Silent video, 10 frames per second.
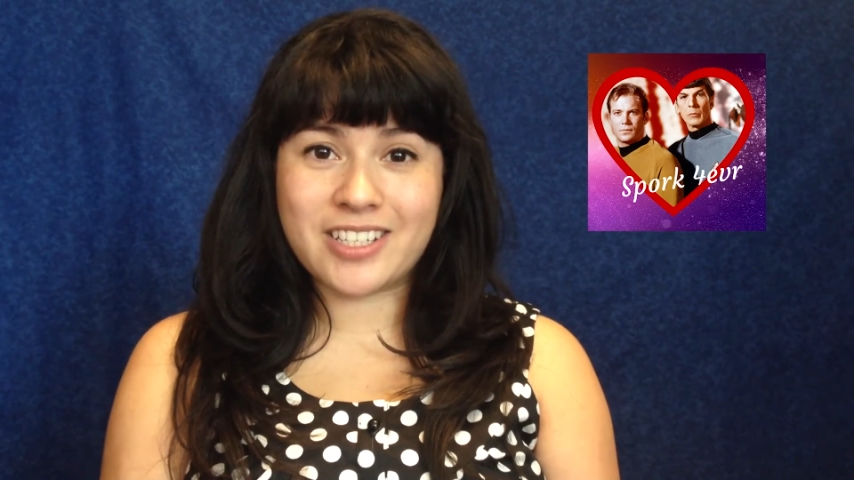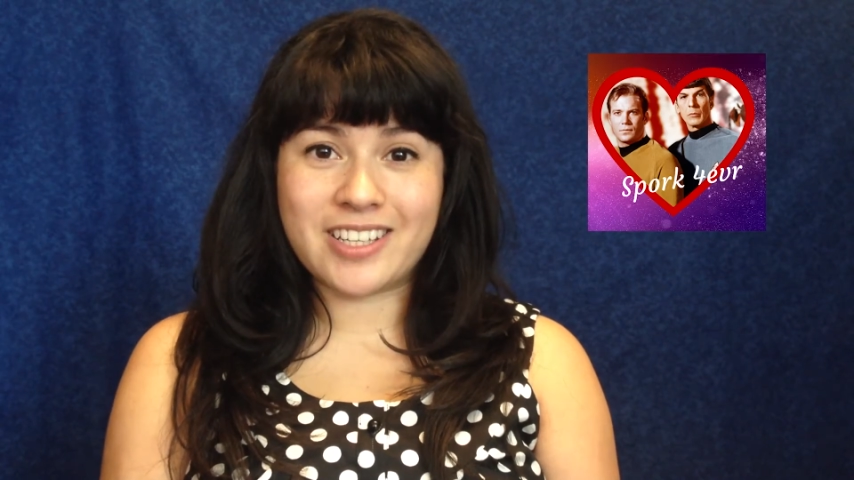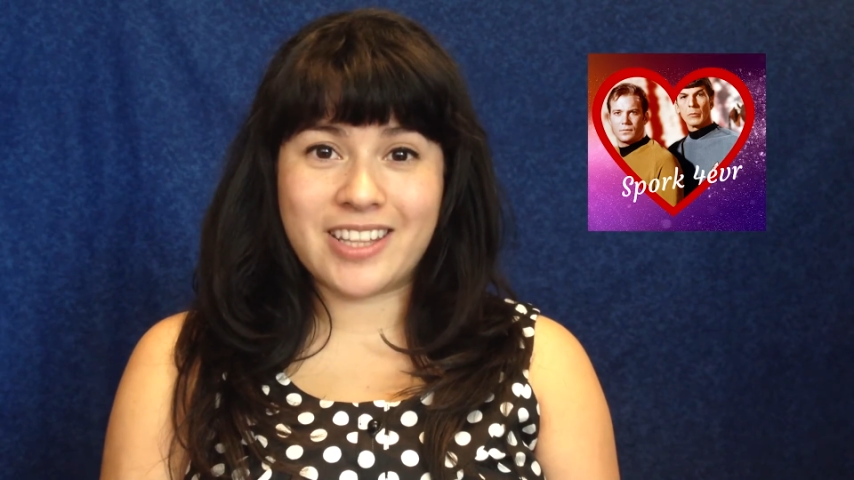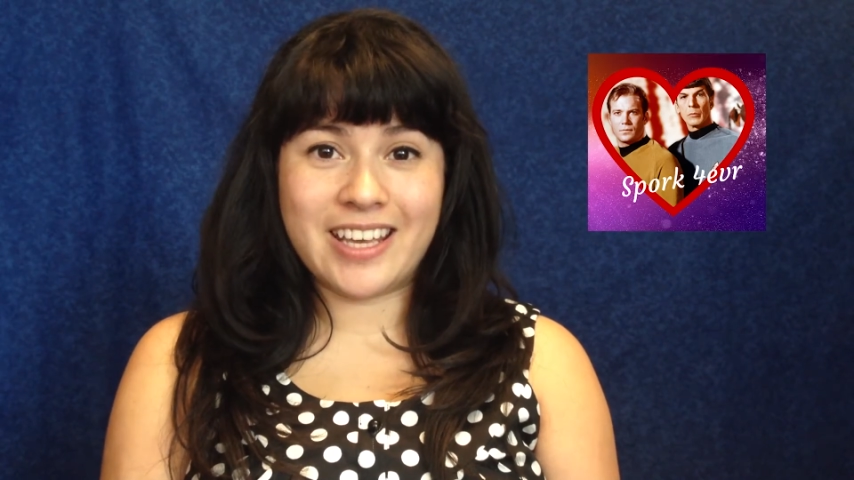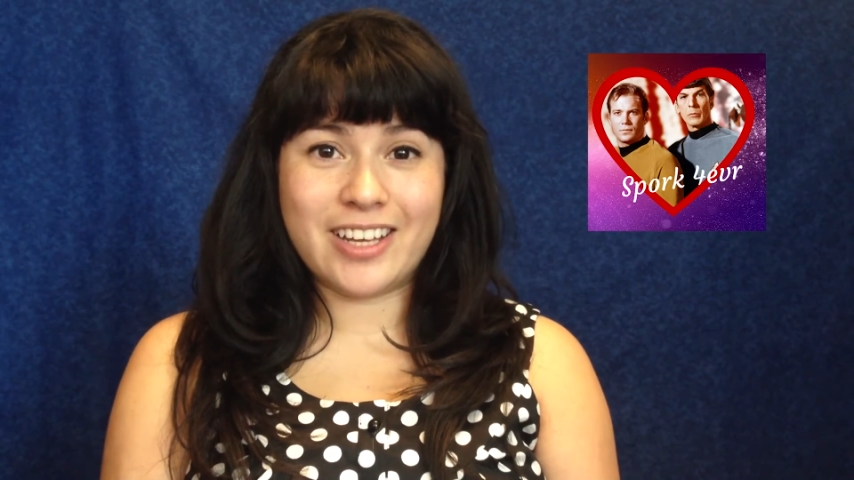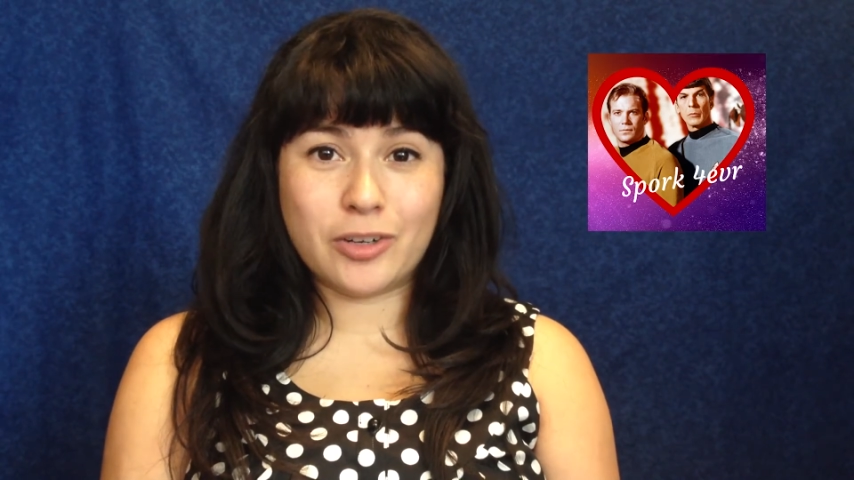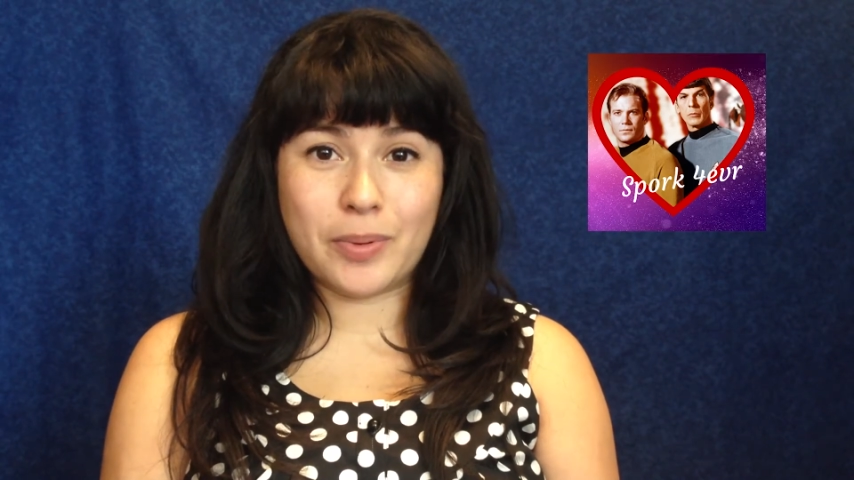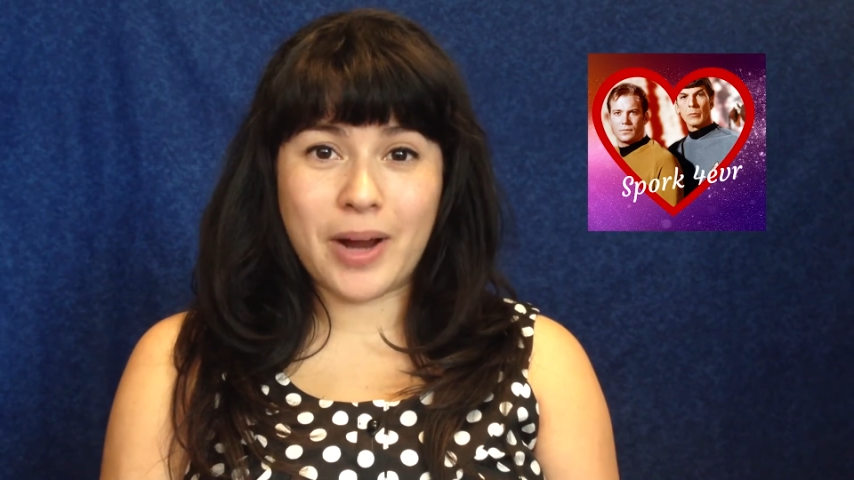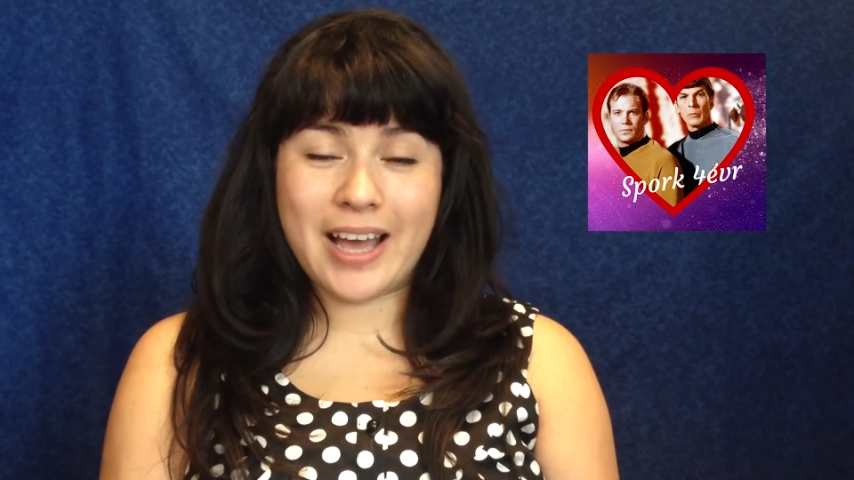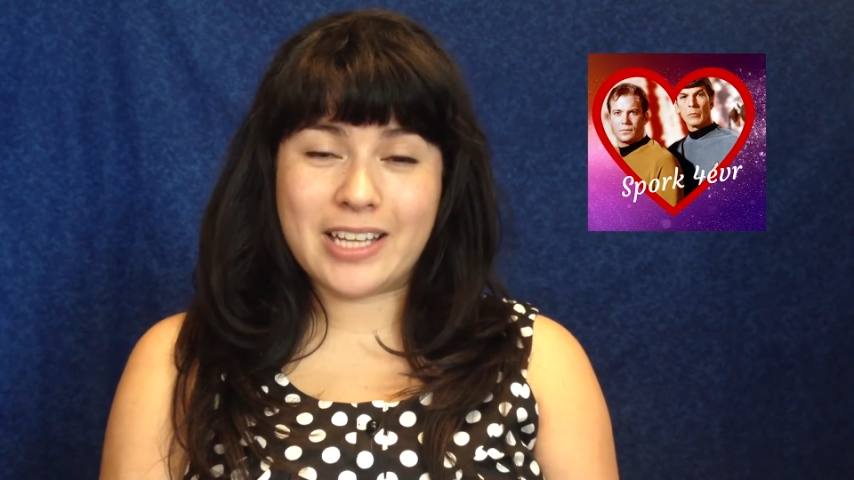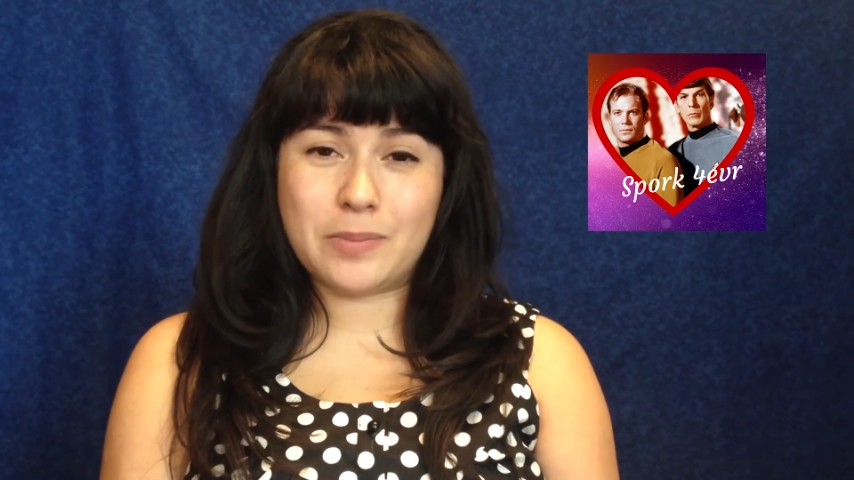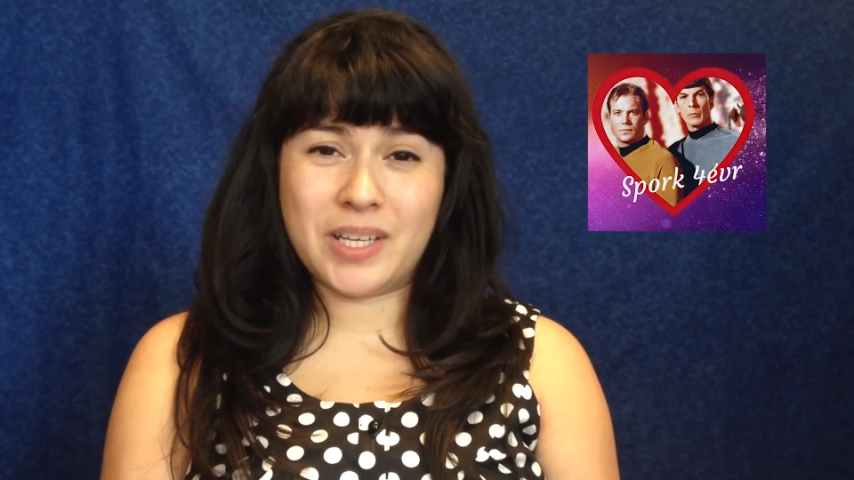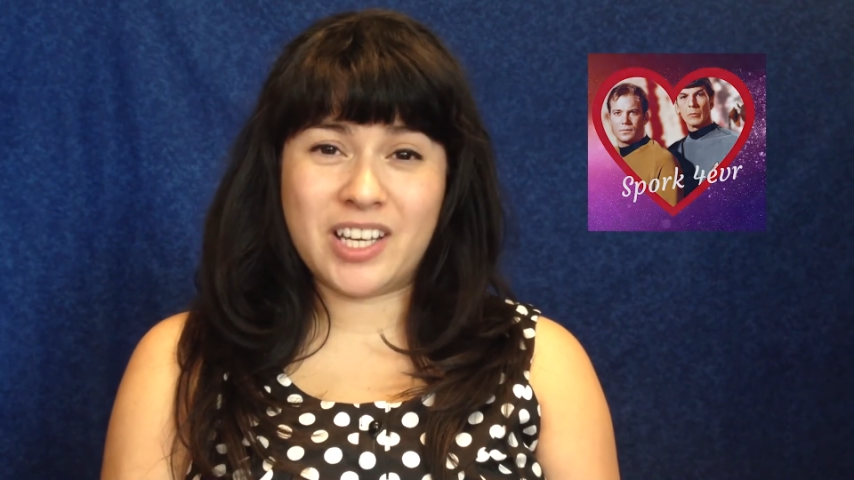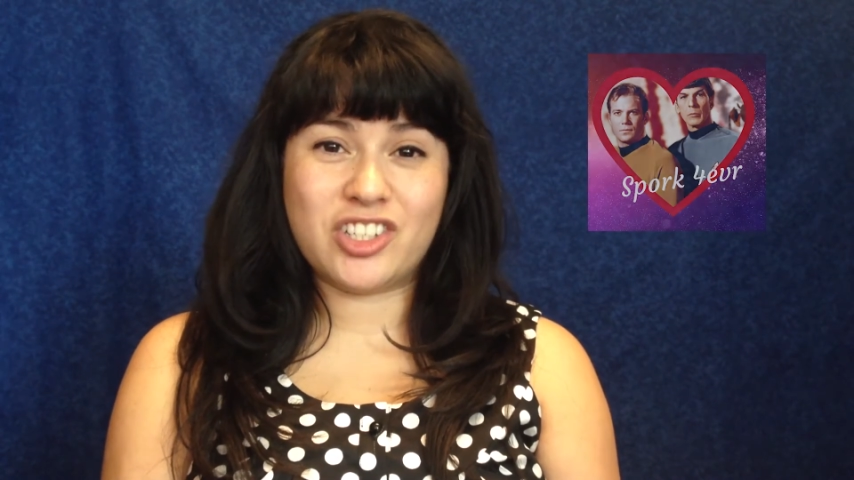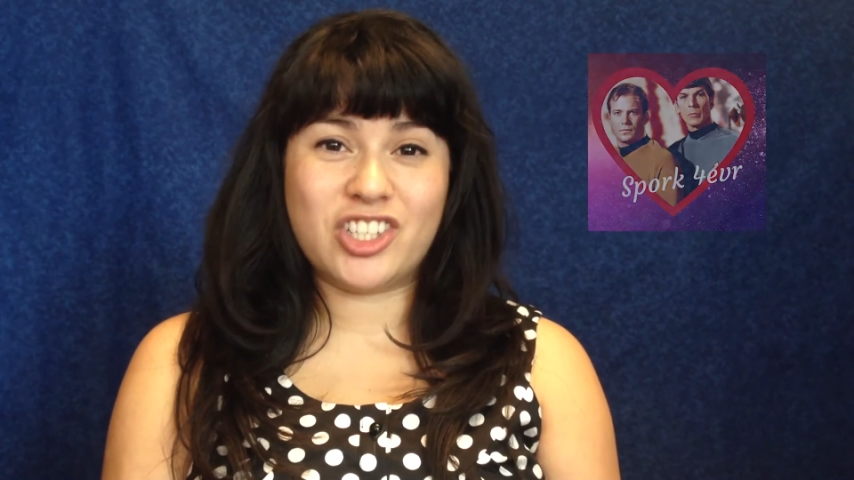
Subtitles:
to the Enterprise because